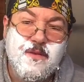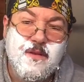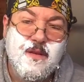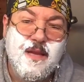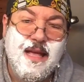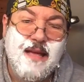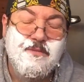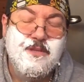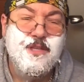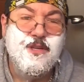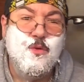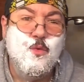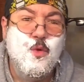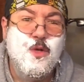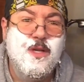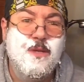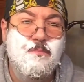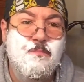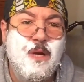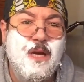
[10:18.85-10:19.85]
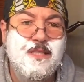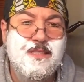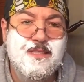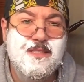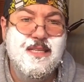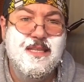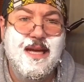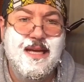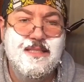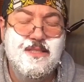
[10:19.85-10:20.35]
lavender, wood, and musk
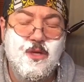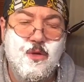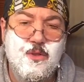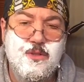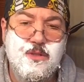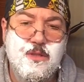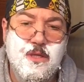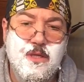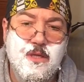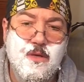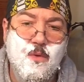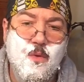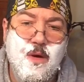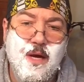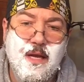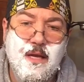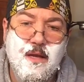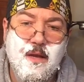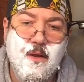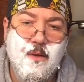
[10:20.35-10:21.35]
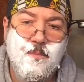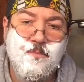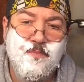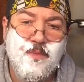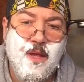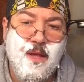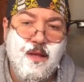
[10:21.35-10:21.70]
that I told you a little while ago.